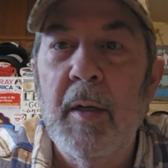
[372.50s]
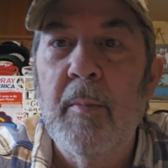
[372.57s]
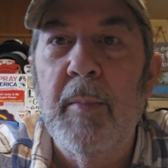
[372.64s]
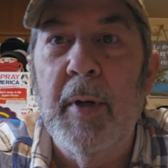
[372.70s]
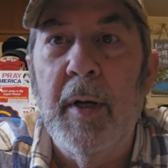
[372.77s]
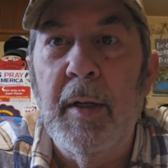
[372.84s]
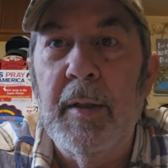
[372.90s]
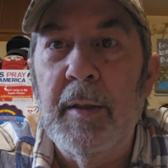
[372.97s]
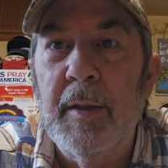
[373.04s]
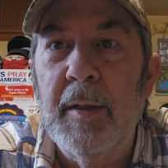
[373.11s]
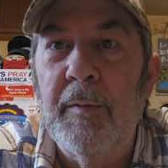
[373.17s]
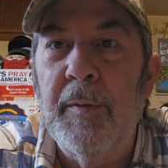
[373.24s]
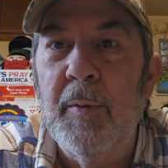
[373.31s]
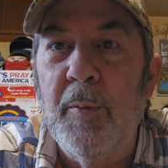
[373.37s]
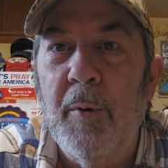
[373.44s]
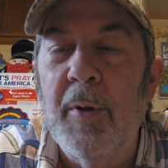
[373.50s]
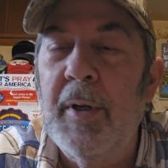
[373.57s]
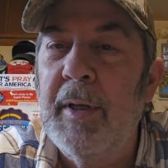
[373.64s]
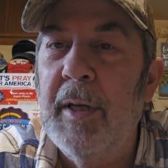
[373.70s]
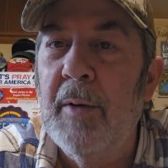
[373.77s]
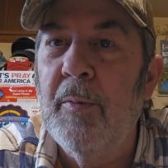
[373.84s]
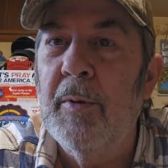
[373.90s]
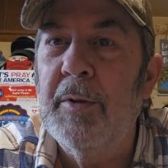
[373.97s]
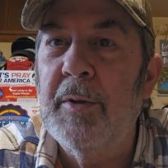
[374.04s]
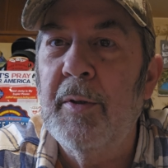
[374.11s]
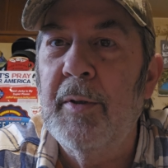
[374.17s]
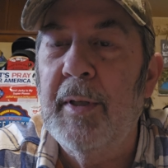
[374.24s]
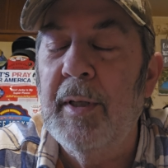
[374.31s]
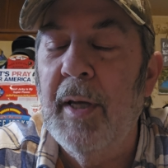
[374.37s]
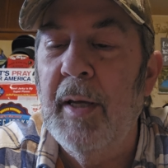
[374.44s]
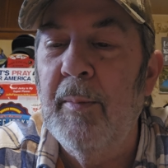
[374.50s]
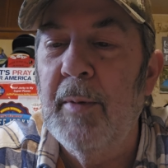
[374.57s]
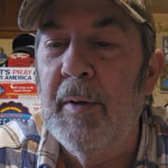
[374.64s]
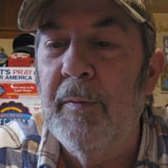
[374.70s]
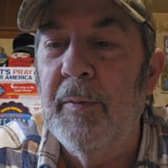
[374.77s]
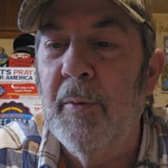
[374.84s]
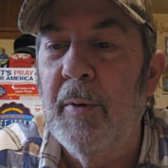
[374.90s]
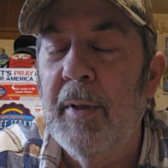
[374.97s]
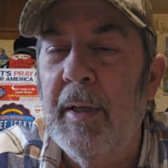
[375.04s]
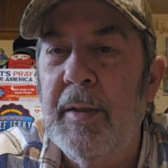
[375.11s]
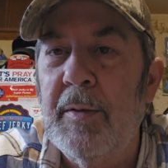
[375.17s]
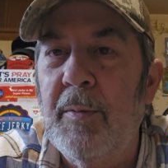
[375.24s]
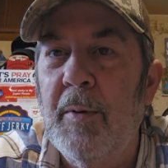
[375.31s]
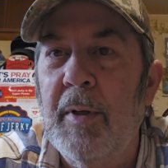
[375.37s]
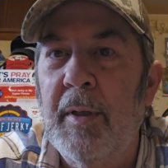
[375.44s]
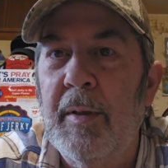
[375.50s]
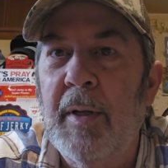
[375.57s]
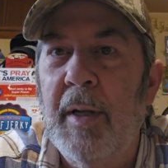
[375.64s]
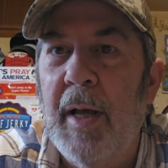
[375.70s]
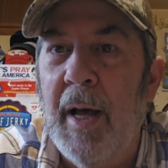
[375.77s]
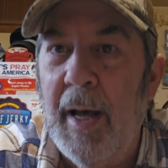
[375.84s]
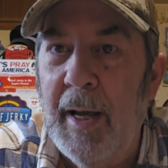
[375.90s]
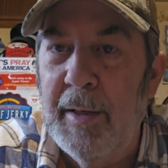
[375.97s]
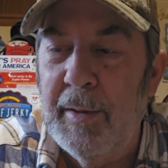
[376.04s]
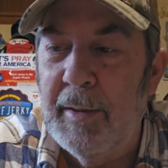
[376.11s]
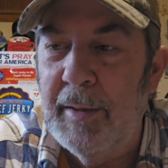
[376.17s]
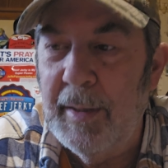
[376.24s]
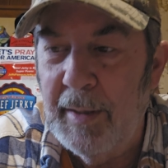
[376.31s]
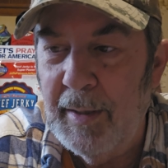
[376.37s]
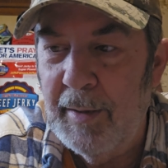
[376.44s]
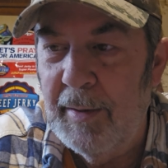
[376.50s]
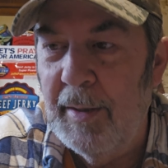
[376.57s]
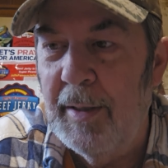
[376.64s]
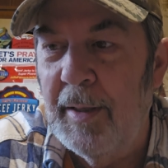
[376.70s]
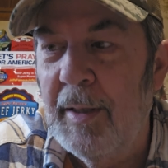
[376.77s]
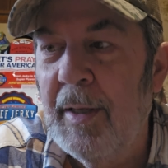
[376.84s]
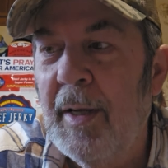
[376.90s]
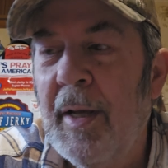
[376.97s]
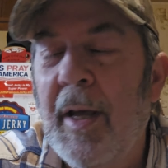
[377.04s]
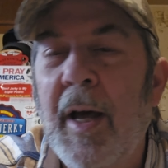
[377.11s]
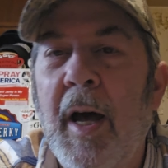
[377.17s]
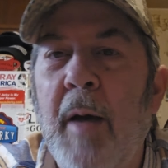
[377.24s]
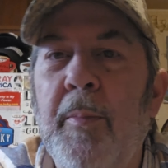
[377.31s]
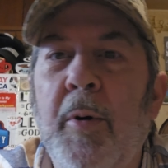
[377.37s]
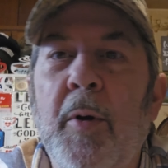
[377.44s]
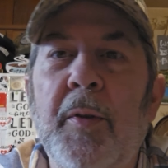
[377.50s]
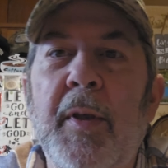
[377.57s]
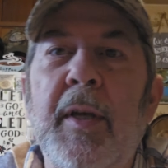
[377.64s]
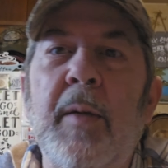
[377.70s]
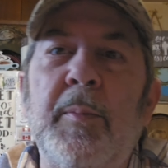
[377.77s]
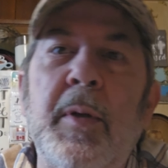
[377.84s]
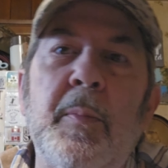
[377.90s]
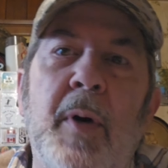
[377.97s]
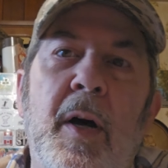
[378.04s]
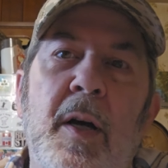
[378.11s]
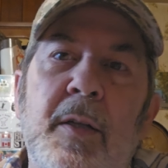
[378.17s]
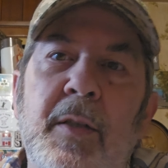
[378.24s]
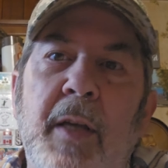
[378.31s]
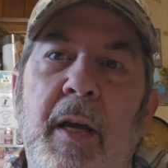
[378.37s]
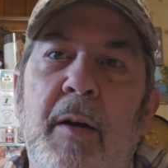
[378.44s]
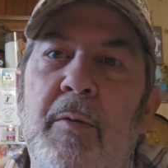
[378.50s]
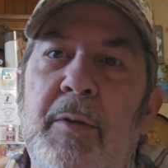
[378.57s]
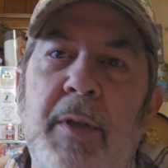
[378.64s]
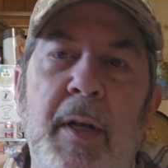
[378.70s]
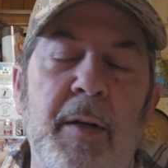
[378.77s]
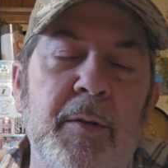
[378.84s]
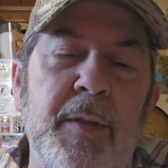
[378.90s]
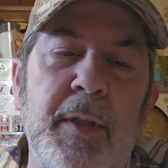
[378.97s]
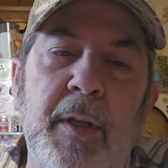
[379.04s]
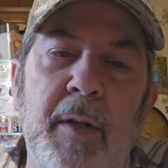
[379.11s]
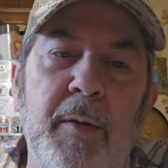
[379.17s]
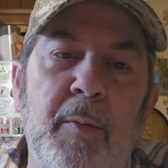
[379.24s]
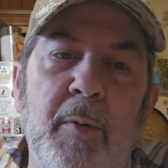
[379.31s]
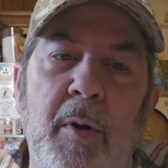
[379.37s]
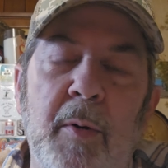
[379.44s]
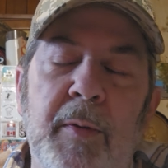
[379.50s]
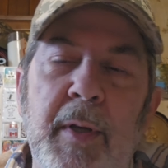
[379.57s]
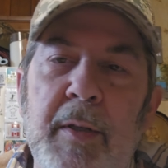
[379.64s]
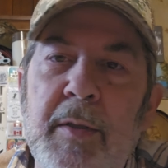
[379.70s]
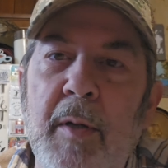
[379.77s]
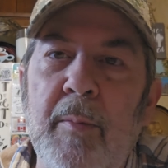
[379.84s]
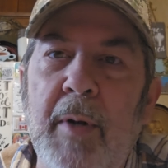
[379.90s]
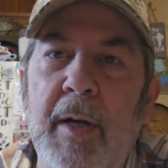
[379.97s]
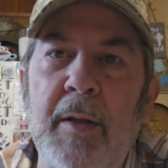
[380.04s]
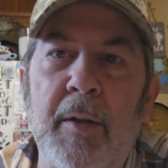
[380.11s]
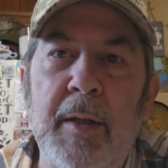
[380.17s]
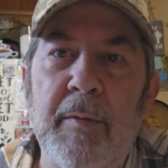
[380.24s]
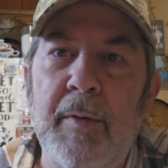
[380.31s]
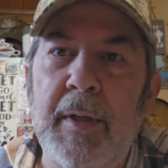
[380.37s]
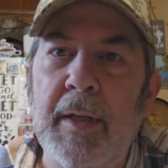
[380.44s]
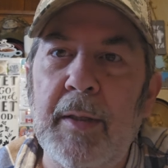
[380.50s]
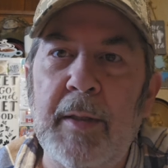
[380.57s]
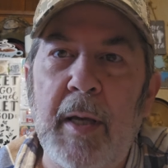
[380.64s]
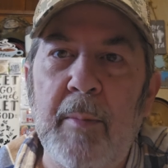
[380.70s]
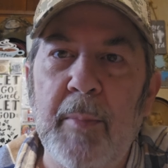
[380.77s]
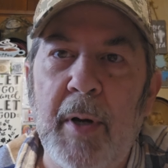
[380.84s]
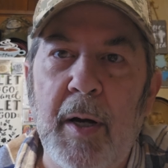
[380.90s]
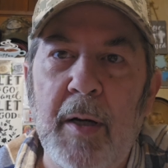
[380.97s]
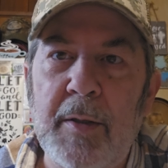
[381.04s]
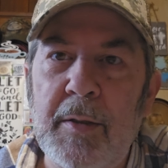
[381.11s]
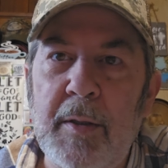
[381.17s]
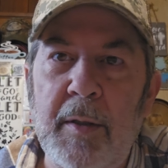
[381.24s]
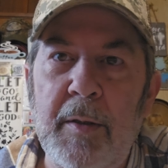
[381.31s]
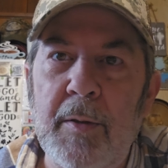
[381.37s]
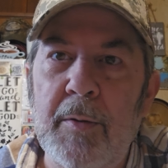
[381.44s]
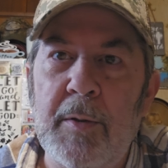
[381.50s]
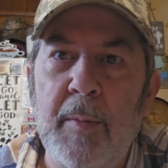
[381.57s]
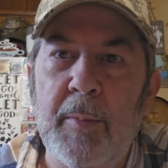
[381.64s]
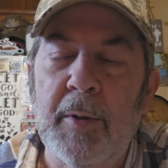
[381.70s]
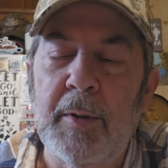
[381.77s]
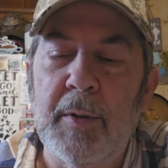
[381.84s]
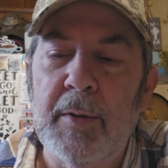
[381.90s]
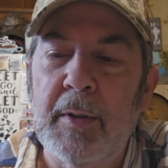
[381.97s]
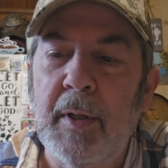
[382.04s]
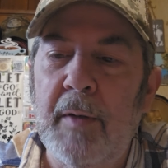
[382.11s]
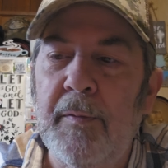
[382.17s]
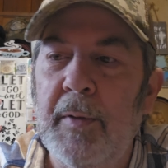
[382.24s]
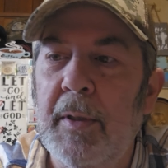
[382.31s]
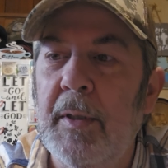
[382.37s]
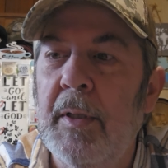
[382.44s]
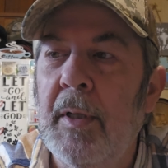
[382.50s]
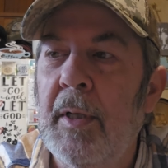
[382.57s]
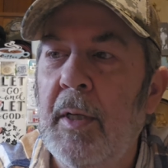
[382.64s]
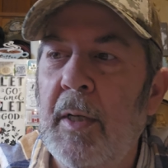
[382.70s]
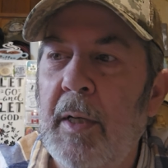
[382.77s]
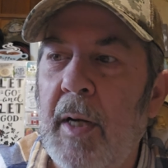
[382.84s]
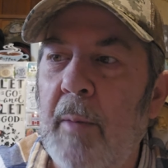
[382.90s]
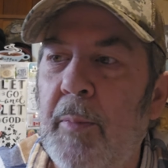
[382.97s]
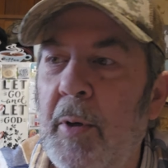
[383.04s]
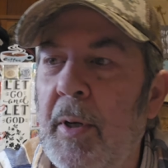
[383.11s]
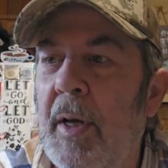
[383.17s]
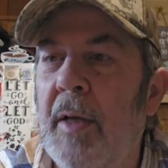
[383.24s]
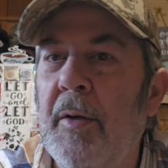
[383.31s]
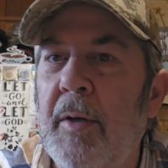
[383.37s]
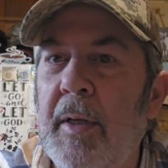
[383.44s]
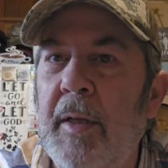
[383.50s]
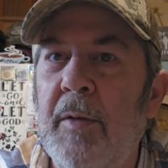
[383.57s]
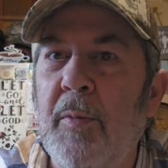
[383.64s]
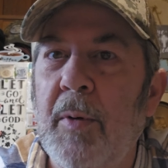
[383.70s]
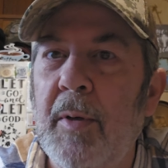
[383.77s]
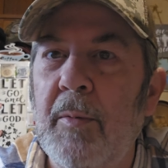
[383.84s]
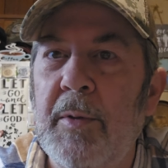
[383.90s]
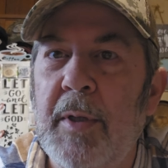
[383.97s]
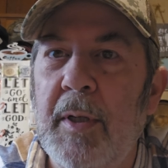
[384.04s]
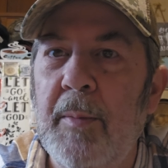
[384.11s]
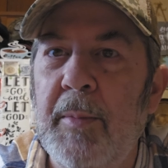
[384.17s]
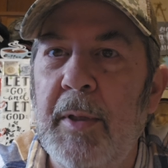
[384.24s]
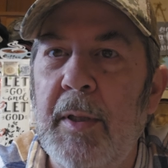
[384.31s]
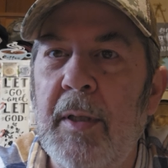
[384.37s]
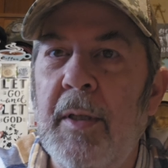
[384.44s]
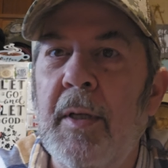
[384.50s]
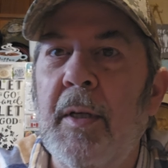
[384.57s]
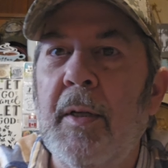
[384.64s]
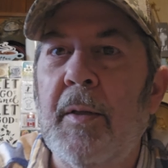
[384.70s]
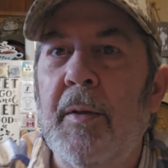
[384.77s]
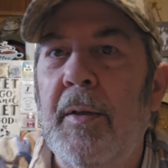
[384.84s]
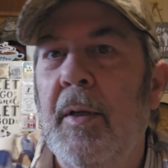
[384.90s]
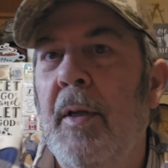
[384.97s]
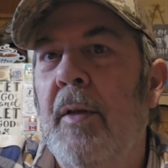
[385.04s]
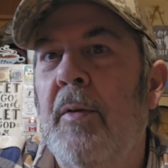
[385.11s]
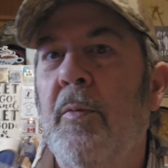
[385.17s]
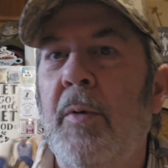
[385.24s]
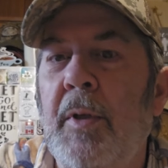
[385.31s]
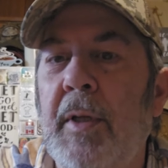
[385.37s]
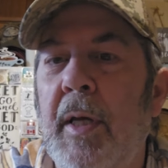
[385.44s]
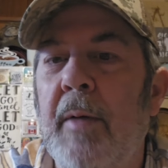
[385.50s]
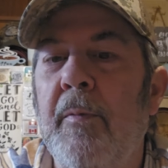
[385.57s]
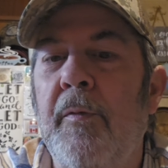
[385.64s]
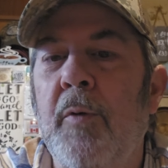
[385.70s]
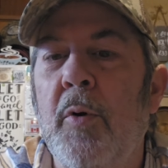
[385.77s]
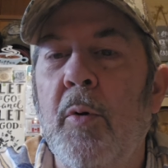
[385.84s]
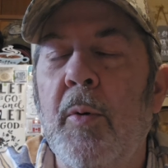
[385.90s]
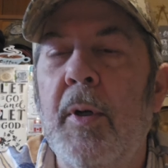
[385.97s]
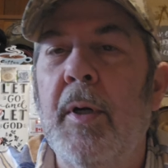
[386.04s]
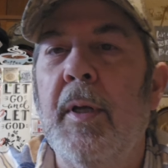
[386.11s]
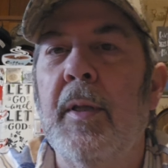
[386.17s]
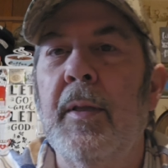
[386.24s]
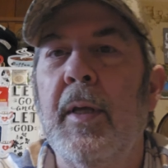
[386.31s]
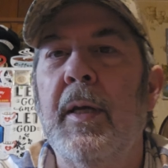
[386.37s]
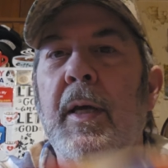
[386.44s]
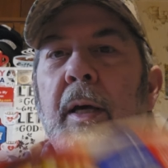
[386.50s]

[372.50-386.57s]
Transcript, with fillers: but if you want to get what you came there for, that's what I did. I pulled the empty box out, which I don't see nothing wrong with that. Somebody will even get that box to use to put their stuff in. And I put it underneath where it was empty. The other one came forward, and they